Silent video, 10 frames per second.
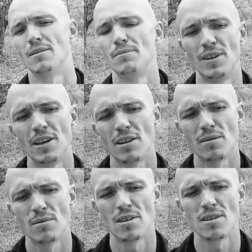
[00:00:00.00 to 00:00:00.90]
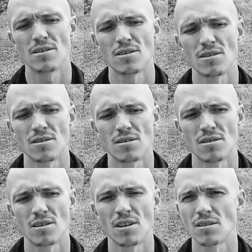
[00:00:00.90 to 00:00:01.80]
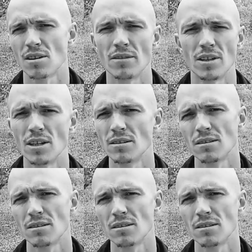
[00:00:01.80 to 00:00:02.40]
There I was 6, 7, 8.